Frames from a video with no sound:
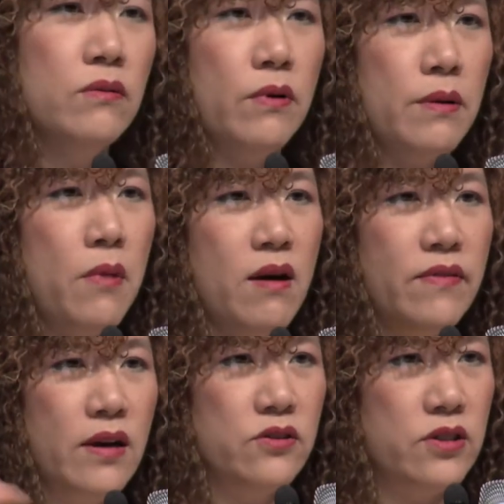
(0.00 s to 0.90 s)
when
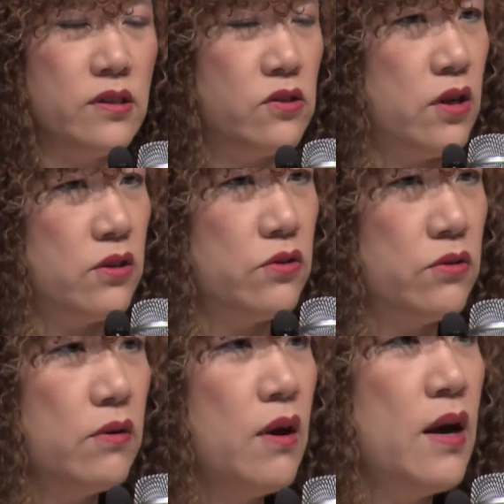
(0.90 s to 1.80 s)
Marvell just started
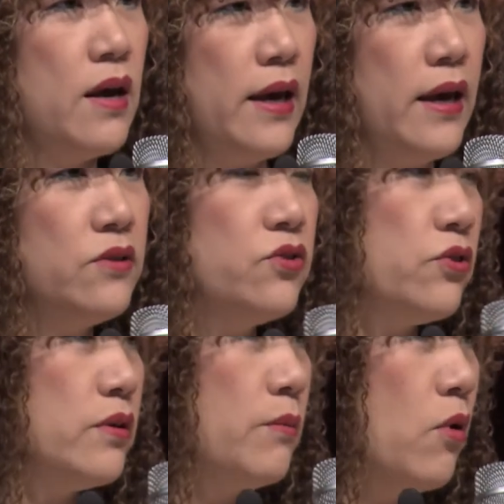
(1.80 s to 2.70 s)
to
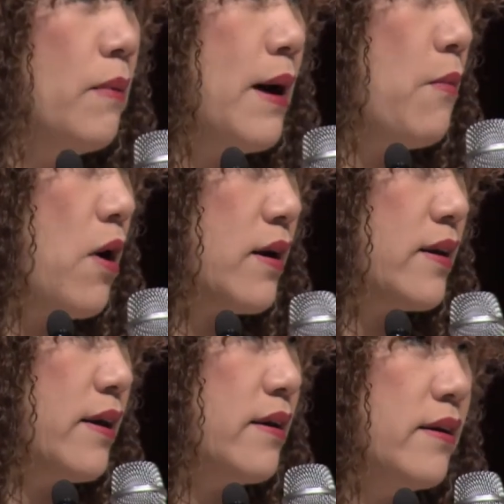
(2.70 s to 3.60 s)
enter the mobile
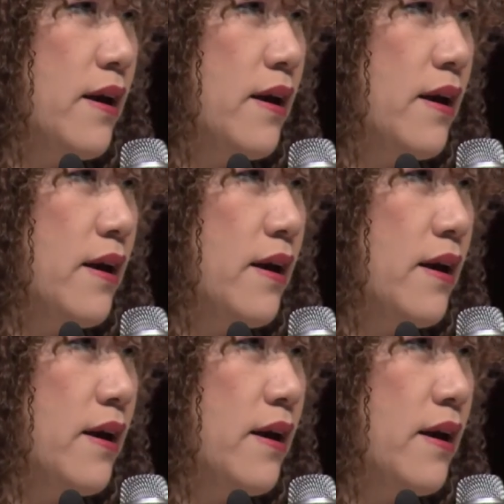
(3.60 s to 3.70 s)
market.